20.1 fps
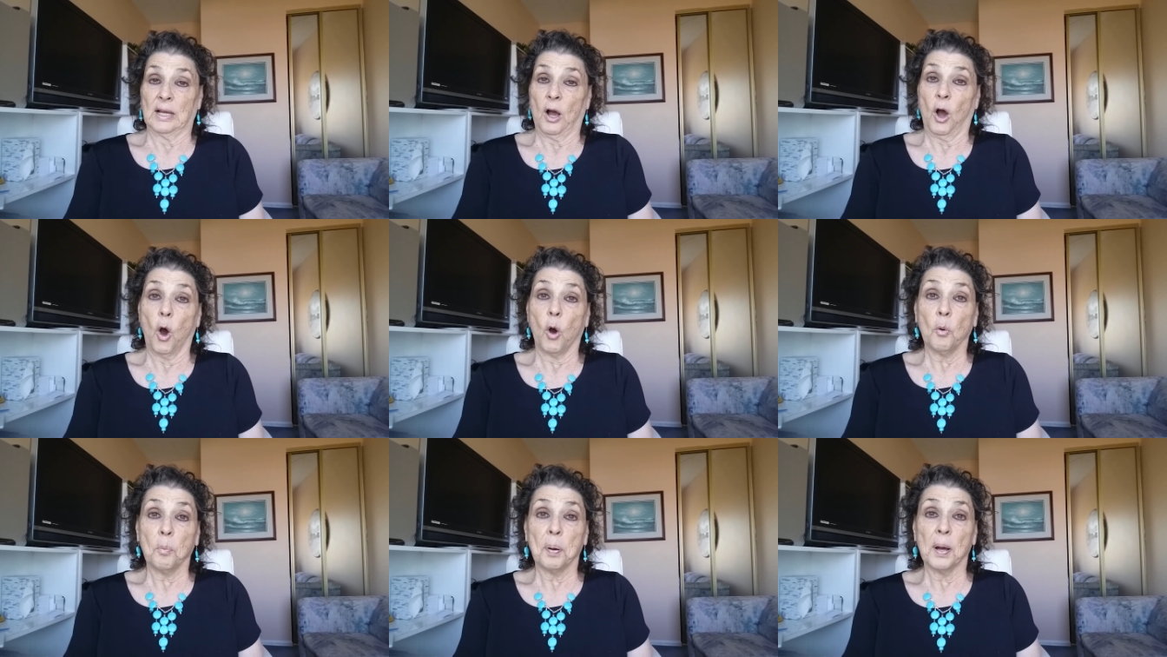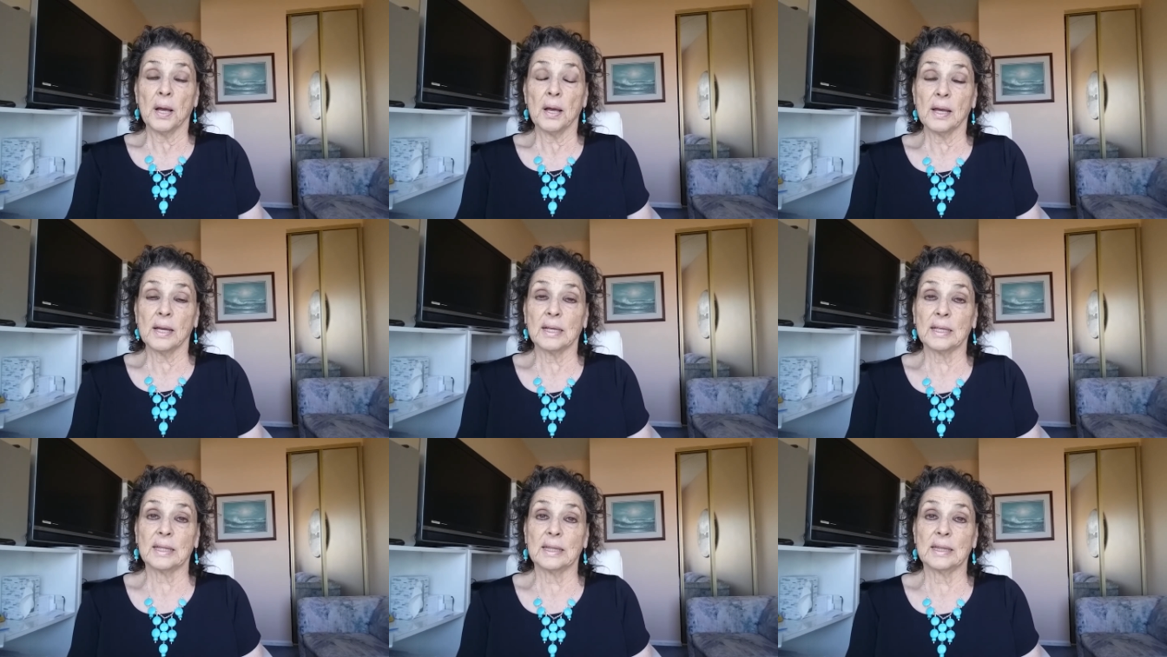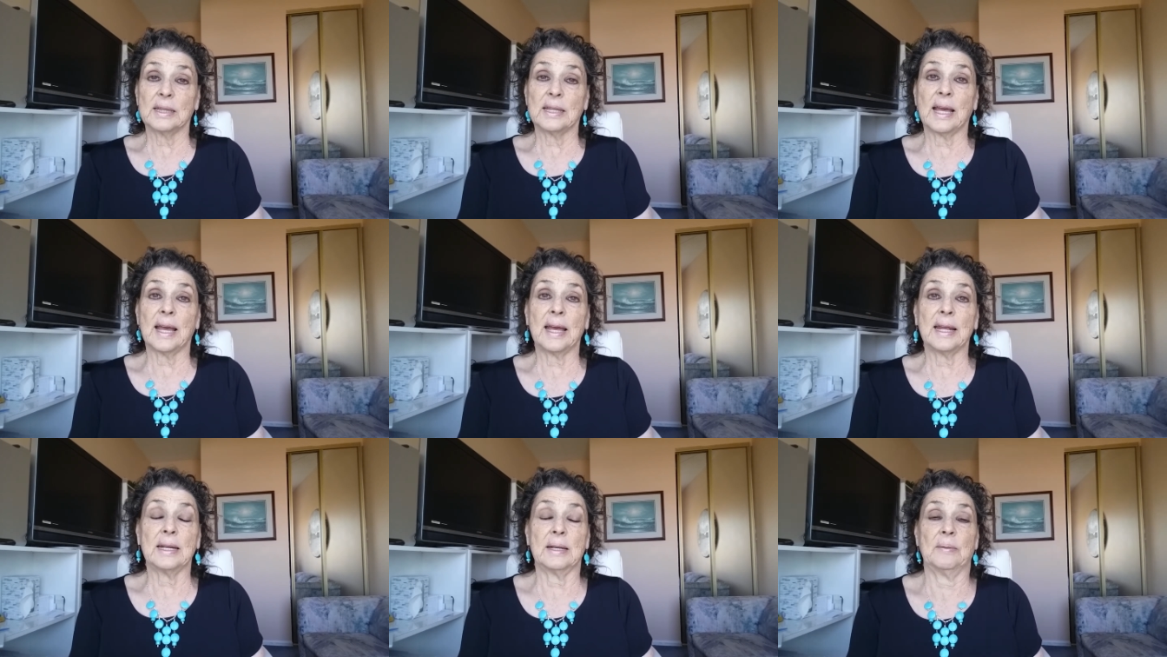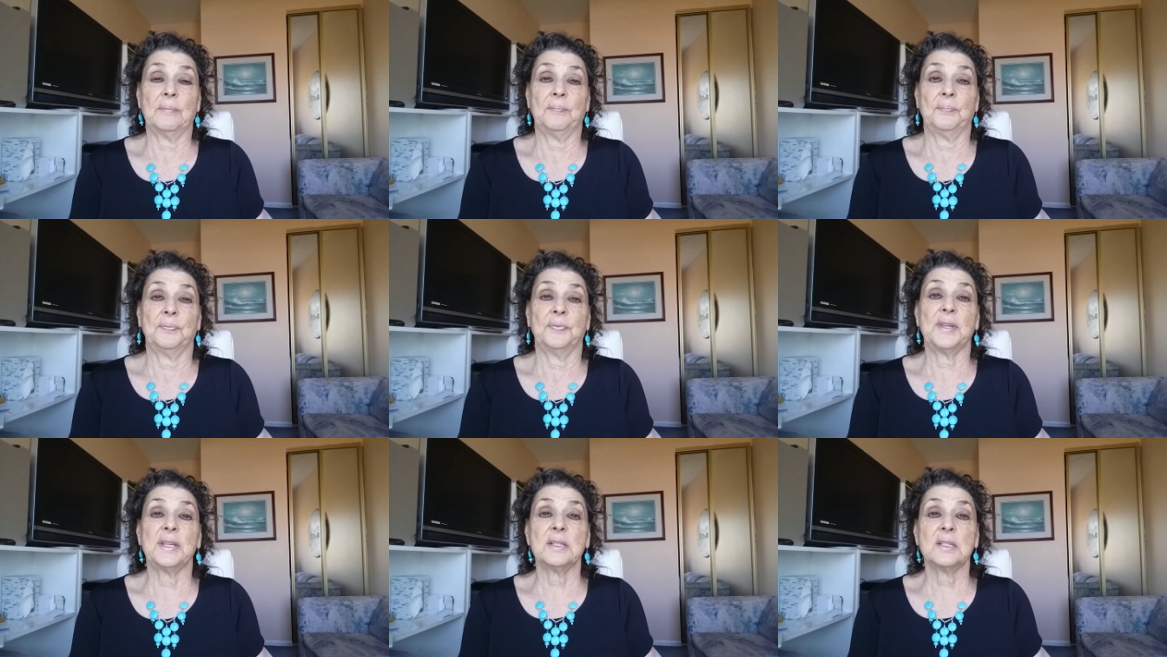hope that
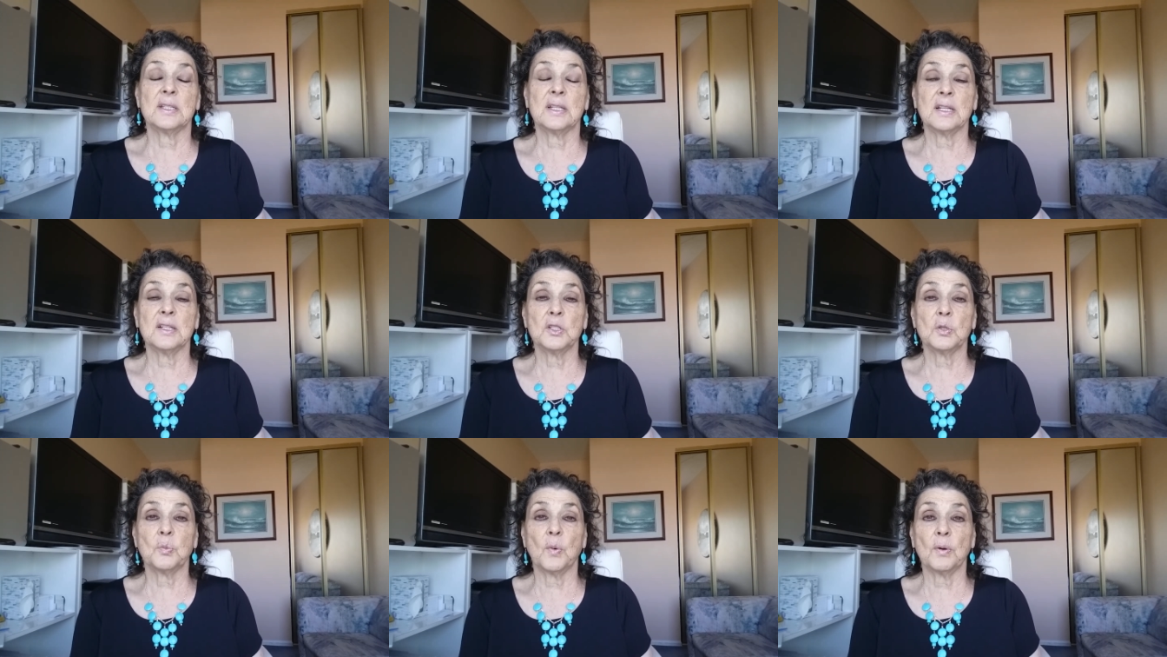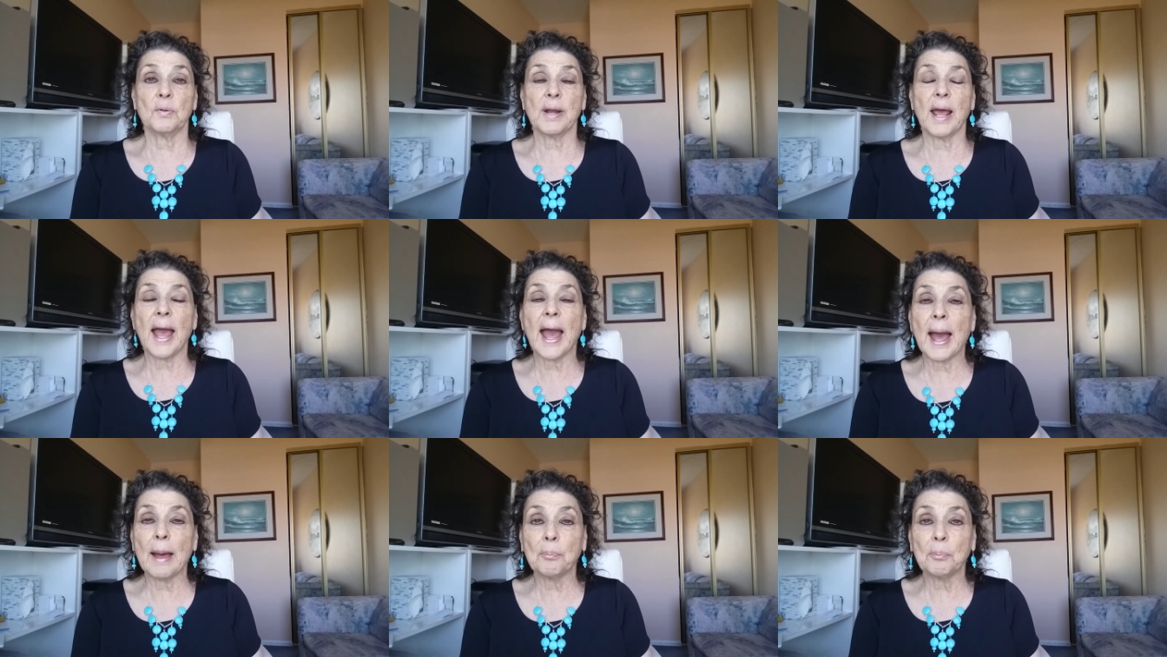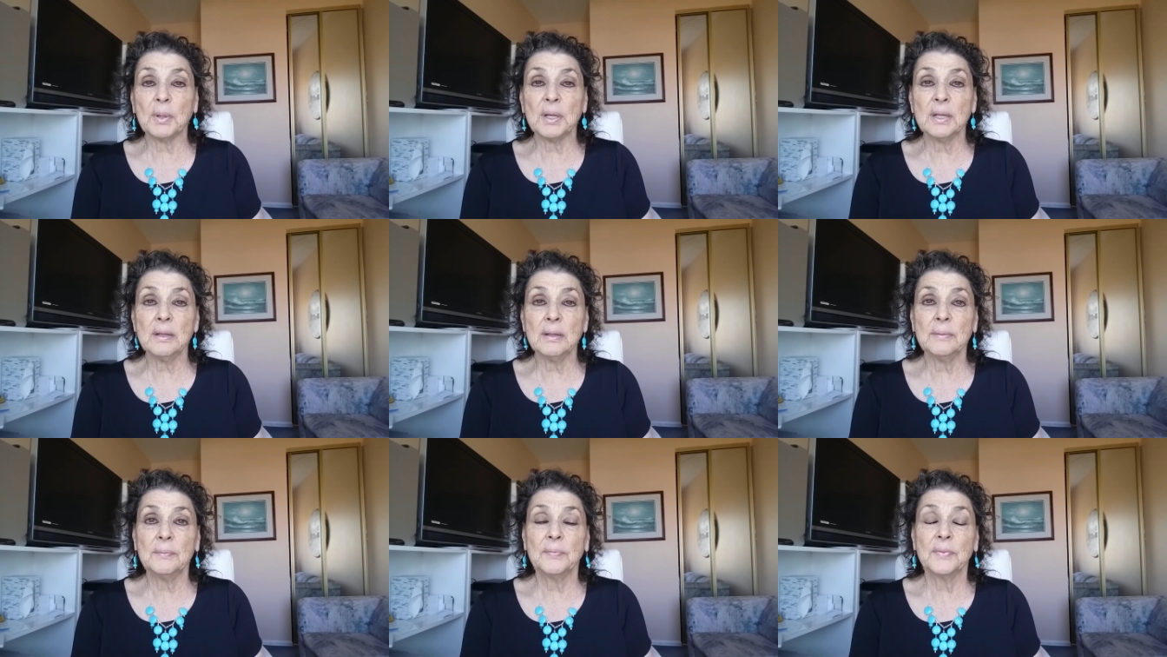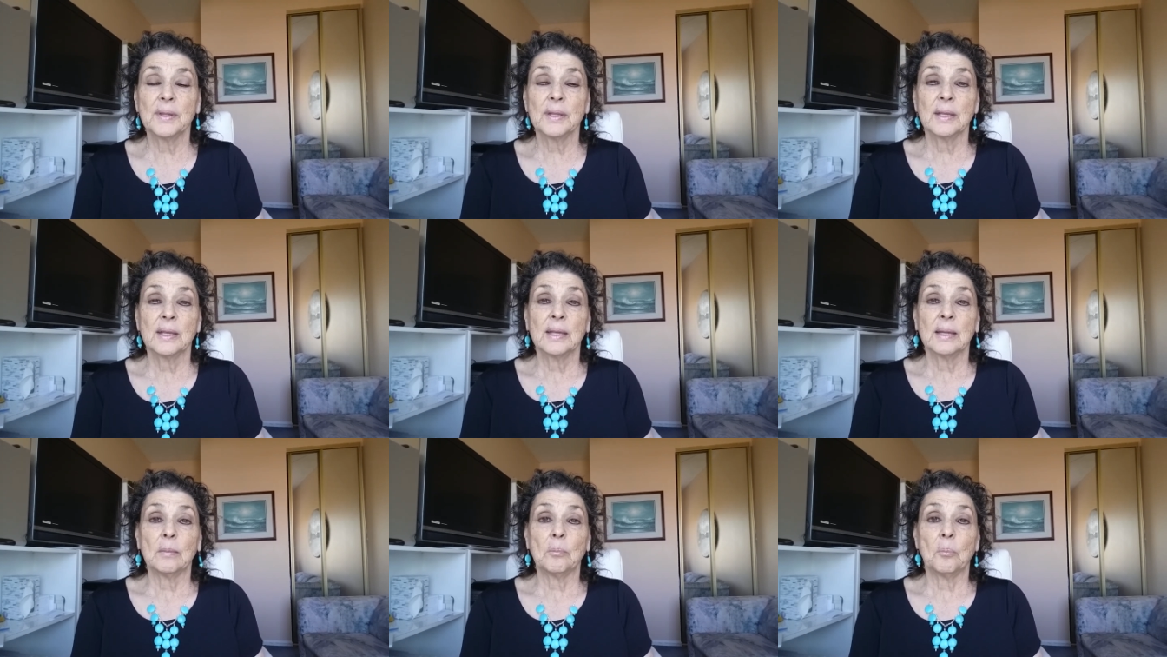these things won't happen,
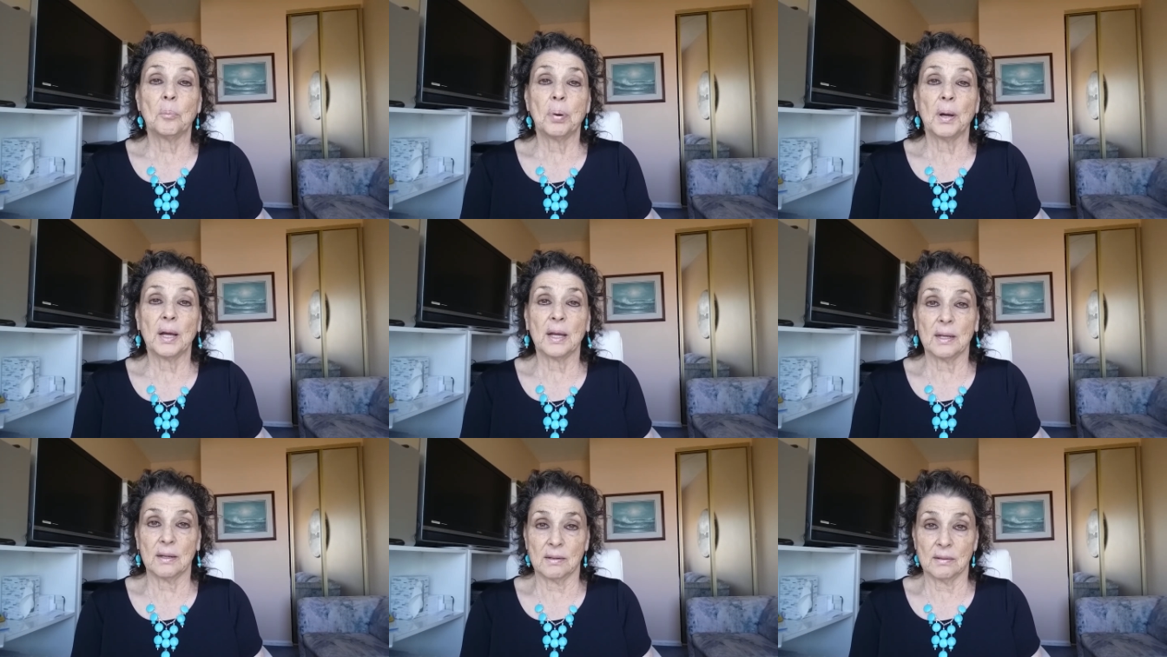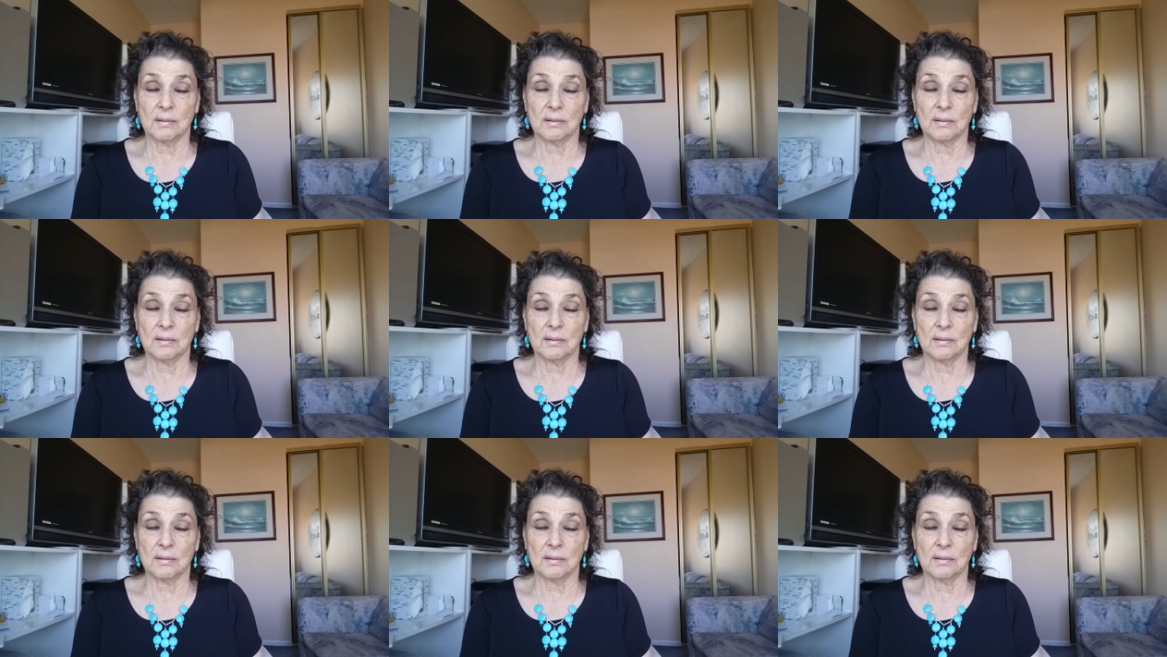but